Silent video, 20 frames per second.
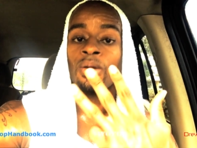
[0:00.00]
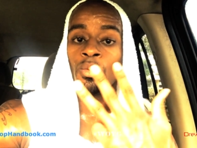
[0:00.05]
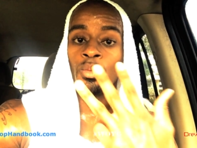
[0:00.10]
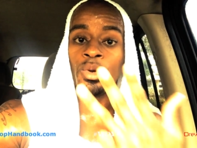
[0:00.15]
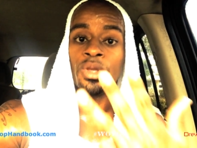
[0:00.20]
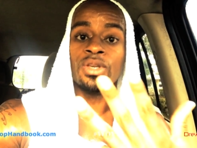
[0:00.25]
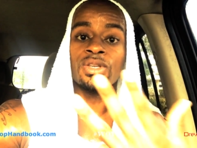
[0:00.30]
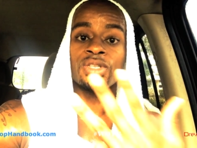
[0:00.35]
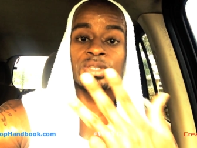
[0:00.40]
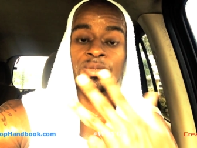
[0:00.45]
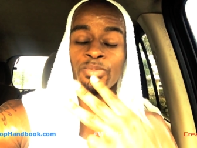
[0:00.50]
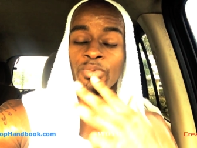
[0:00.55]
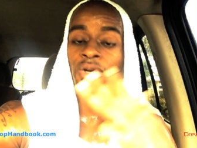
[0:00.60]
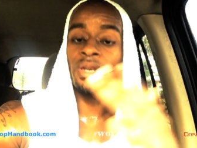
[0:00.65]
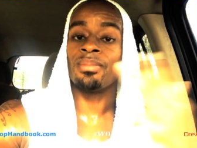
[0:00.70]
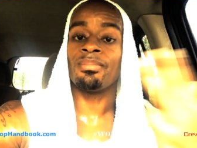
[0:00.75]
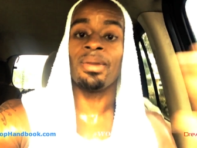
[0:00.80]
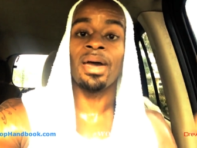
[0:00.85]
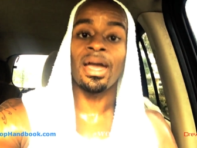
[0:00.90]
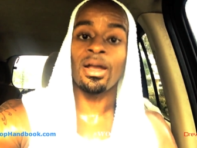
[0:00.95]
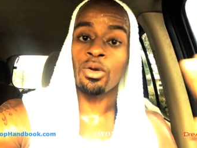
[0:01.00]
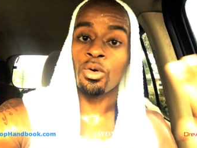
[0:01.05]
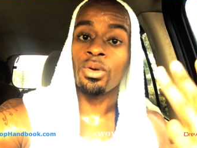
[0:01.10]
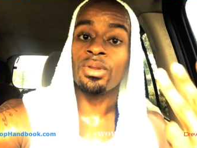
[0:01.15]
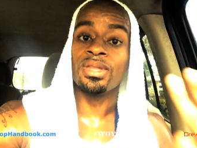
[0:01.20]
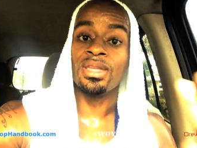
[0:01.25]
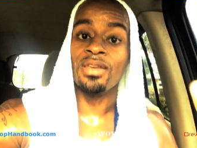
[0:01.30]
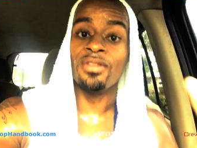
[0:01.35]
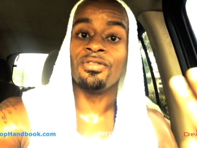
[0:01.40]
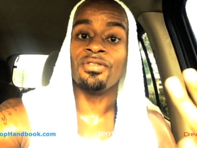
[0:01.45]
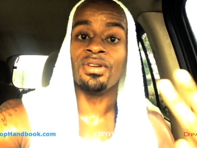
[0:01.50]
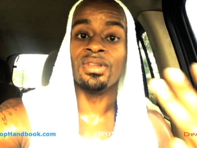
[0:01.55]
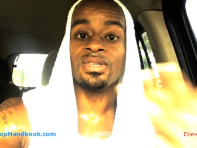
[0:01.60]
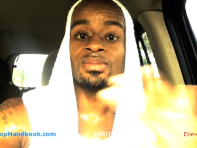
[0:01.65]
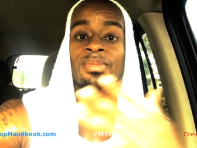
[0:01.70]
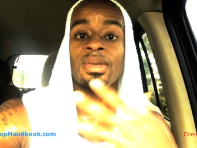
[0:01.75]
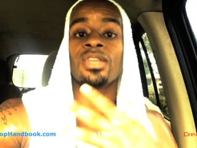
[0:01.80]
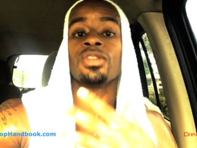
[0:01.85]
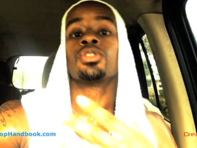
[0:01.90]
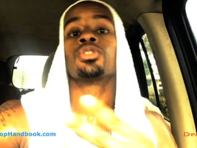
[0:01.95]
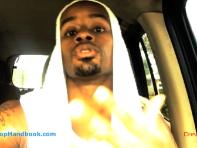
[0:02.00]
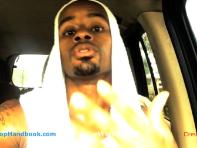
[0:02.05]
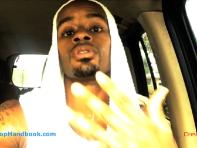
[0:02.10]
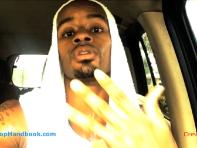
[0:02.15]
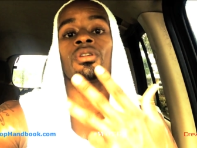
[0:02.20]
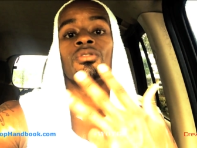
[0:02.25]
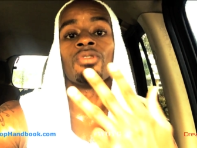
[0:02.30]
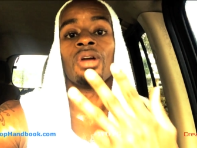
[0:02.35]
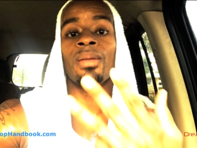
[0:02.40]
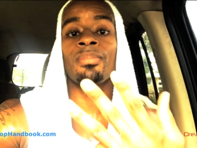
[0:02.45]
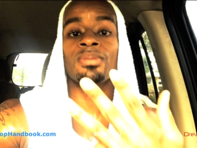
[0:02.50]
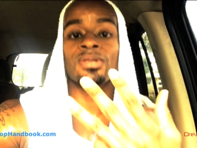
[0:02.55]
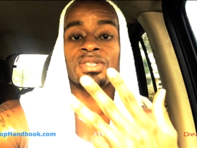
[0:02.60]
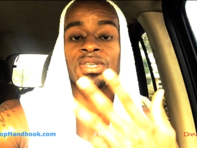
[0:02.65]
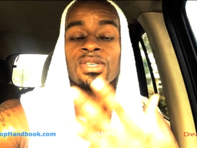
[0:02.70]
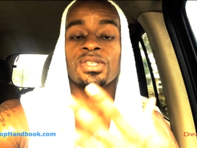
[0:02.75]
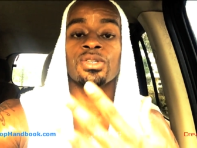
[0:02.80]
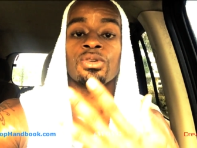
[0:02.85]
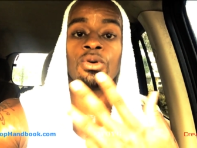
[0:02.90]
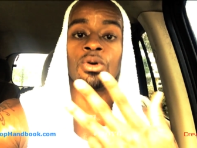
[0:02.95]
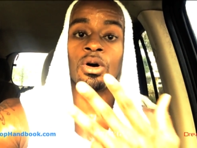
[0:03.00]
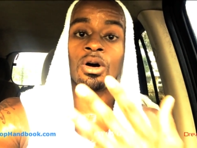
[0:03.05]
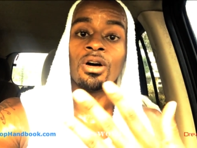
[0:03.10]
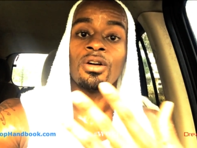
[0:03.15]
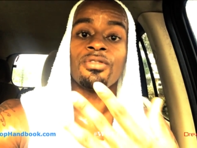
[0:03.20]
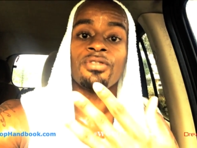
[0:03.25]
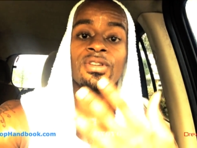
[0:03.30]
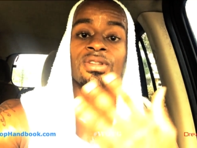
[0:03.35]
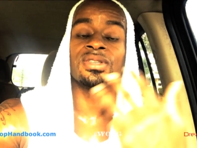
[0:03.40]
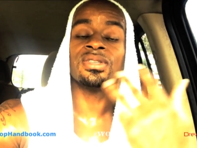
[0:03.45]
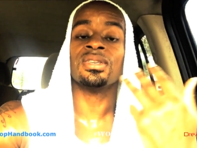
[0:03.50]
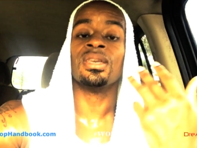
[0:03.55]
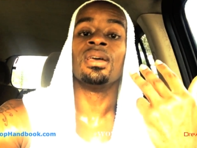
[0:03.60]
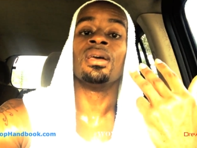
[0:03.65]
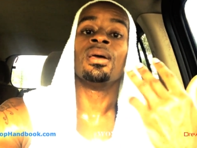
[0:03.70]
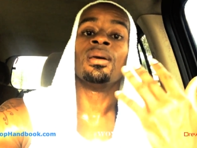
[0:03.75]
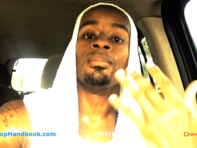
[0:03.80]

when you're sprinting back on defense, making sure you're in the right position on offense,